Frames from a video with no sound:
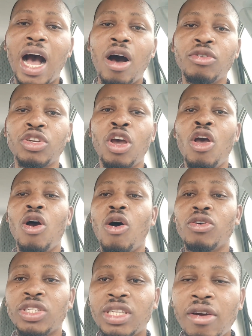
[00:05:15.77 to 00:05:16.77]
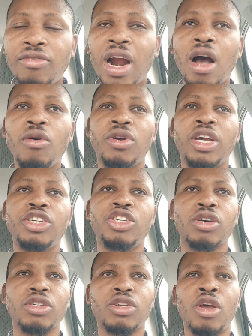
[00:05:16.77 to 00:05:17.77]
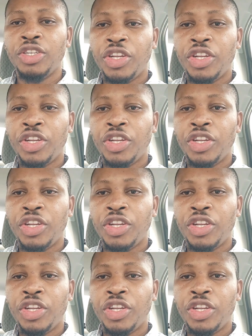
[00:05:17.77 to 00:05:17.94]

out on several occasions.